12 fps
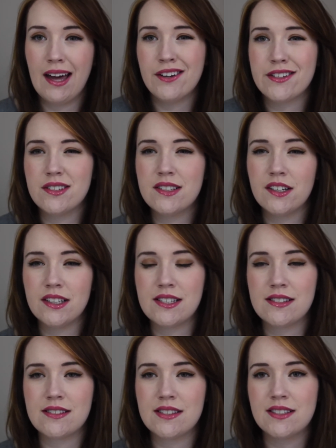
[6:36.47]
I don't necessarily
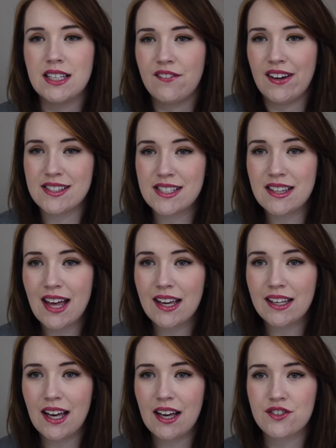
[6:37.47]
see if I see
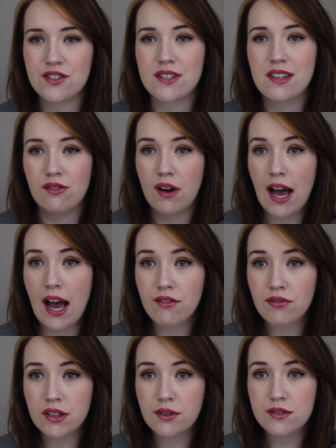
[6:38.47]
that yet, just because I don't
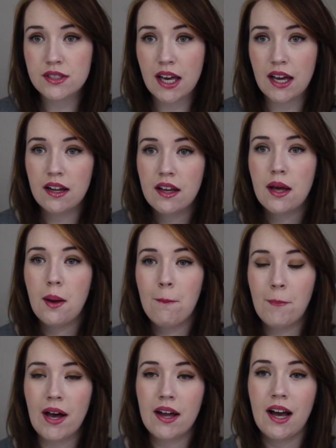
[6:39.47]
have wrinkles yet.
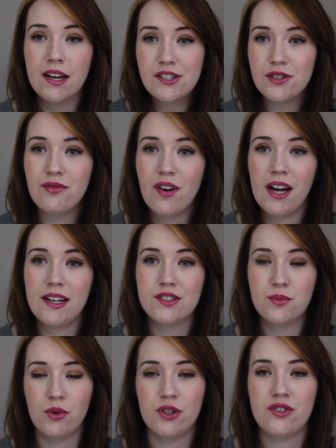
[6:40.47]
But I do find
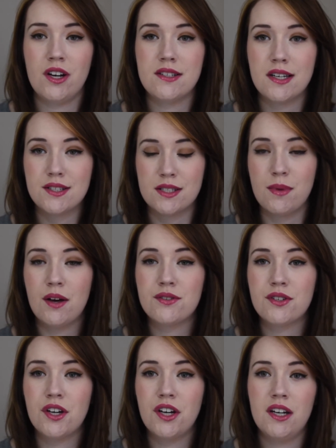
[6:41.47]
it's moisturizing. It
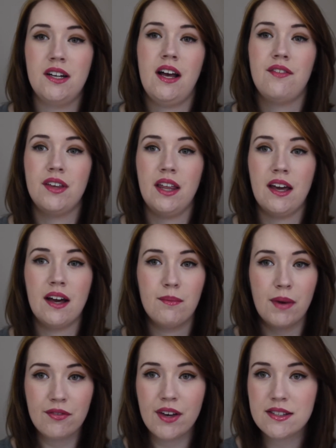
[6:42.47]
smells good. I feel like
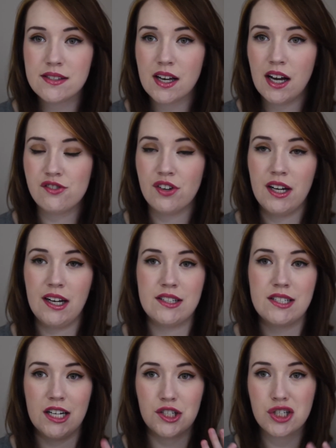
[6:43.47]
my face is hydrated.
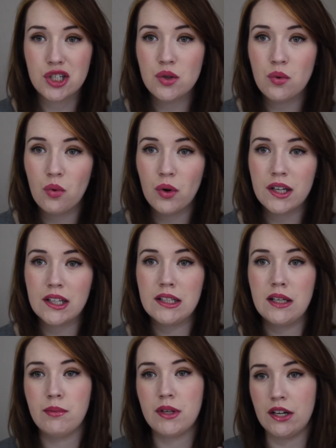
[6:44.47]
It's not too
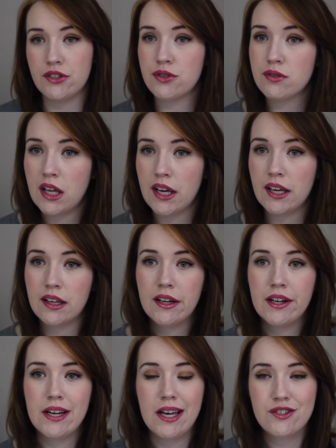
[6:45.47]
oily, but not too light.
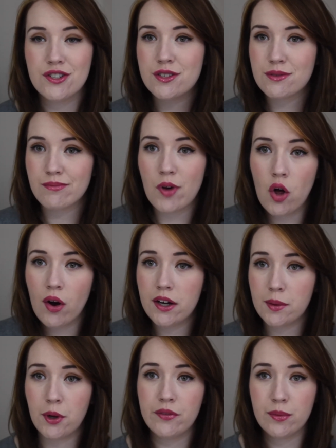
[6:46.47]
It's just all
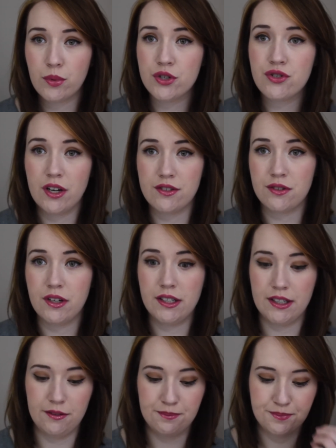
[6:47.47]
around a perfect moisturizer right
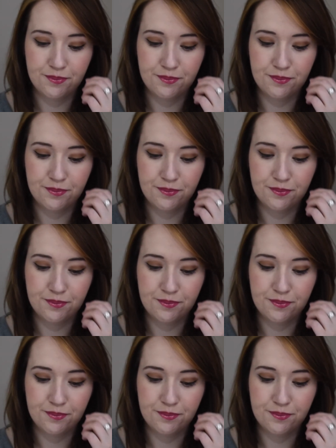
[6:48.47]
now.